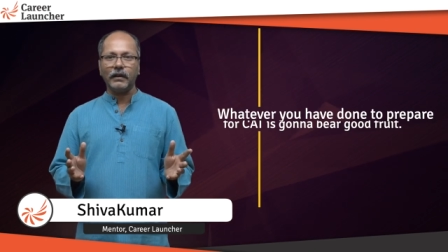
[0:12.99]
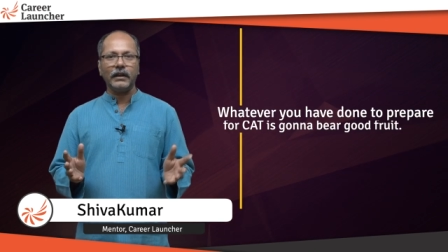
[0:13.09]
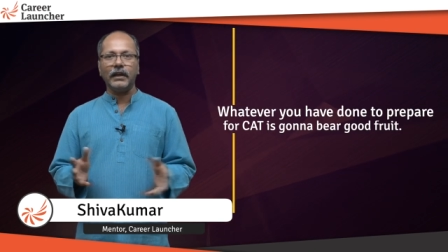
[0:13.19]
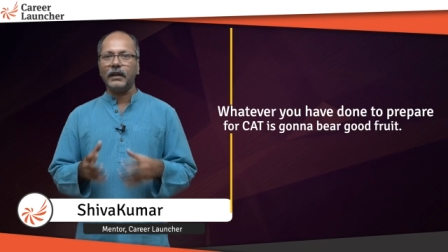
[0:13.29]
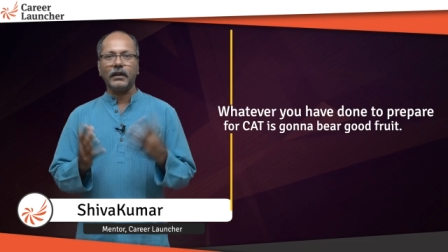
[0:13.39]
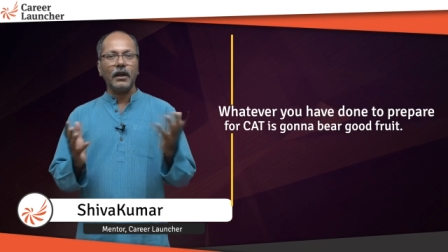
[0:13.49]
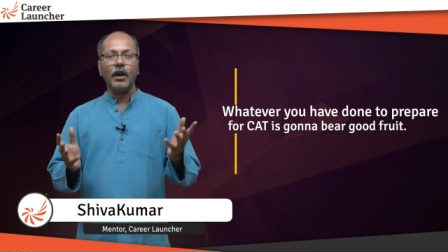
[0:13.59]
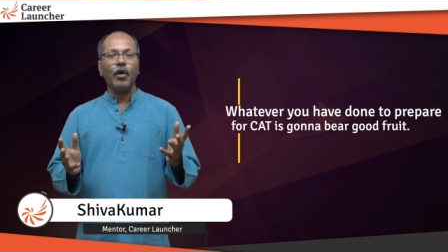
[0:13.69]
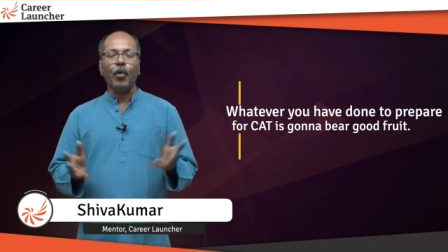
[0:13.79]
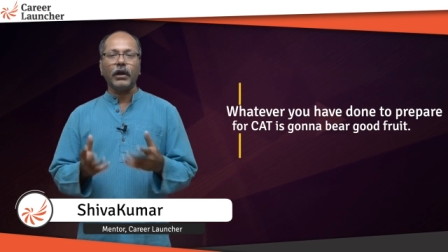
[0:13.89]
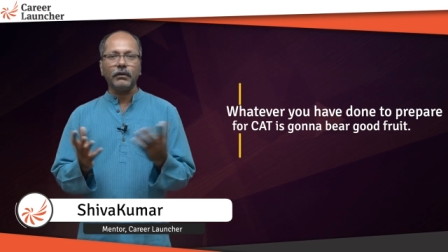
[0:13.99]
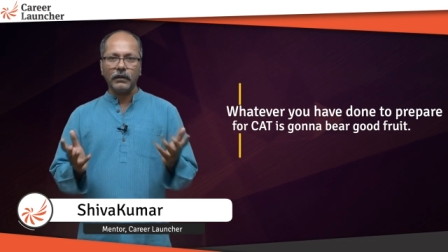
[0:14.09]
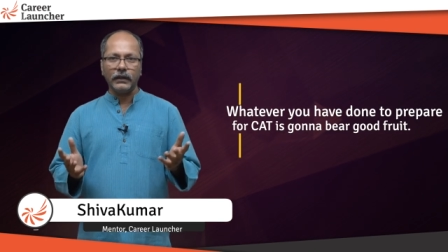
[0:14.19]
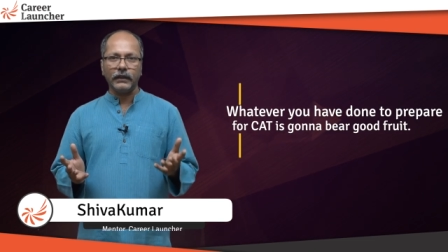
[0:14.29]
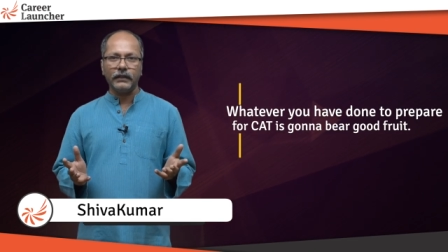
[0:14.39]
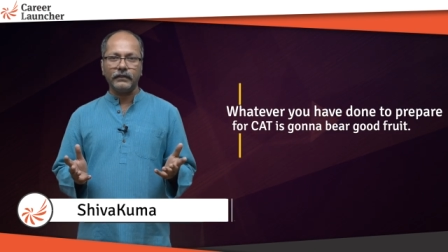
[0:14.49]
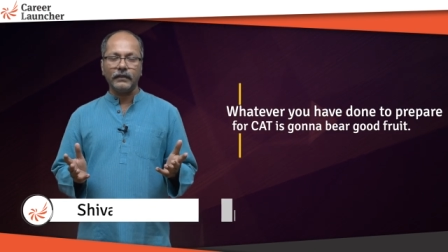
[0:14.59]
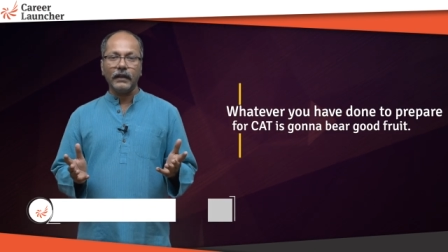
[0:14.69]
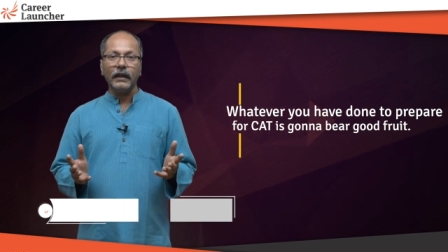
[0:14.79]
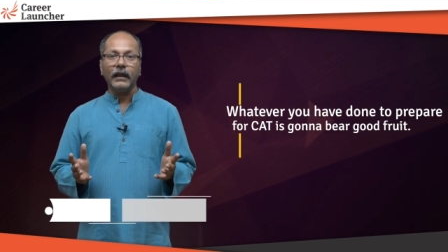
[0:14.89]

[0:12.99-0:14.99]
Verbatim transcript: one year, whatever it is,